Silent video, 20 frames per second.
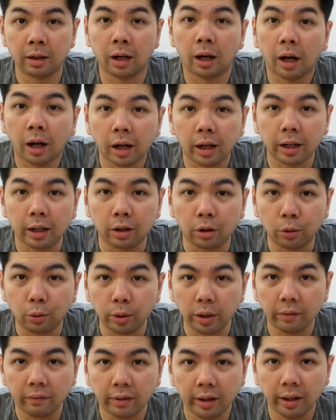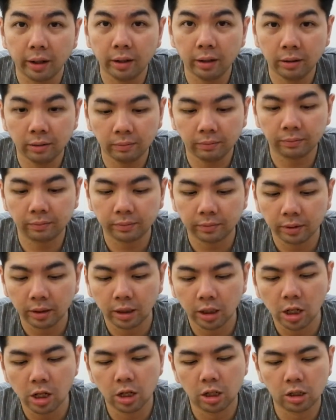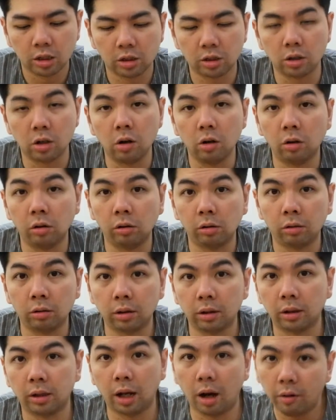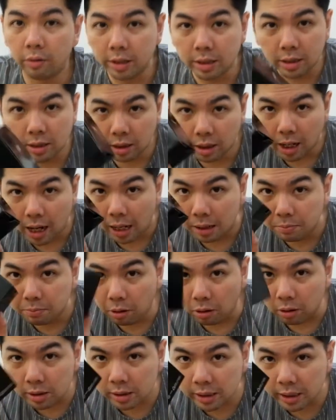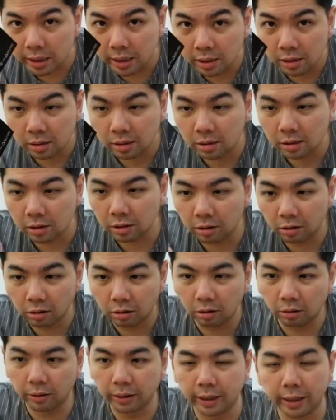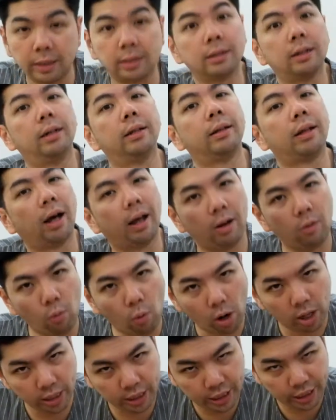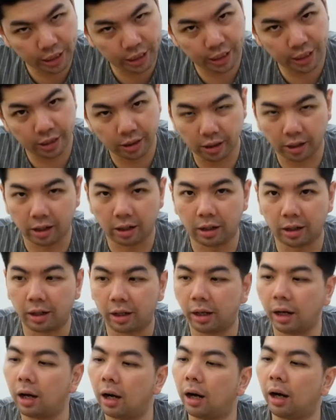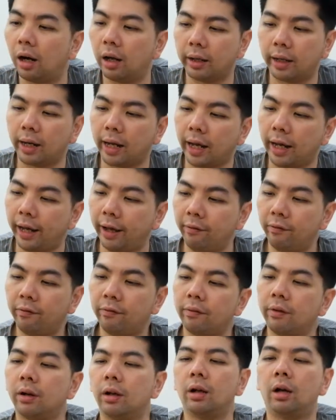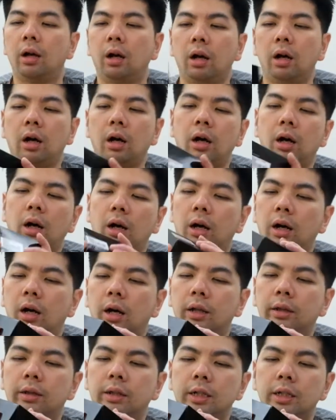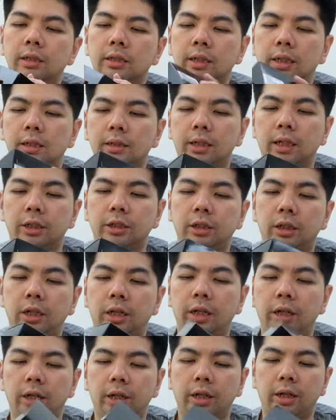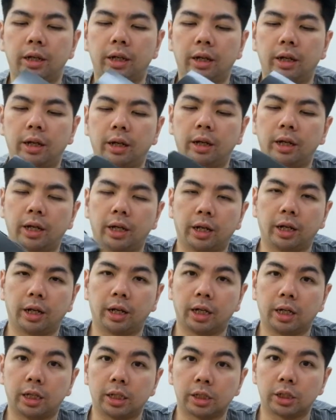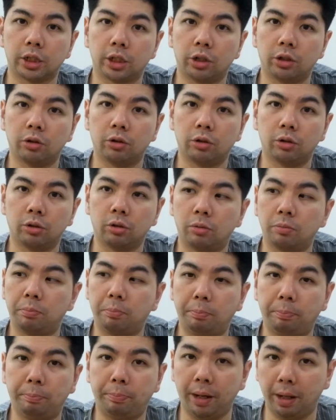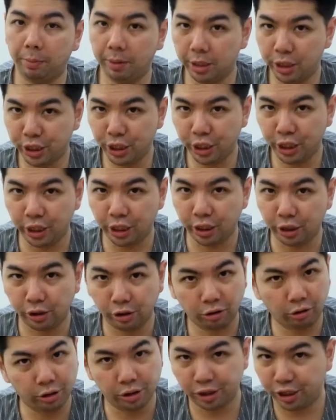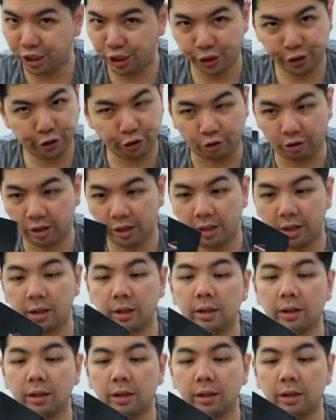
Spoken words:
Hi, good evening. So now it's not unboxing, so it's another watch that I have. This is actually a Casio Baby-G, not G-Shock.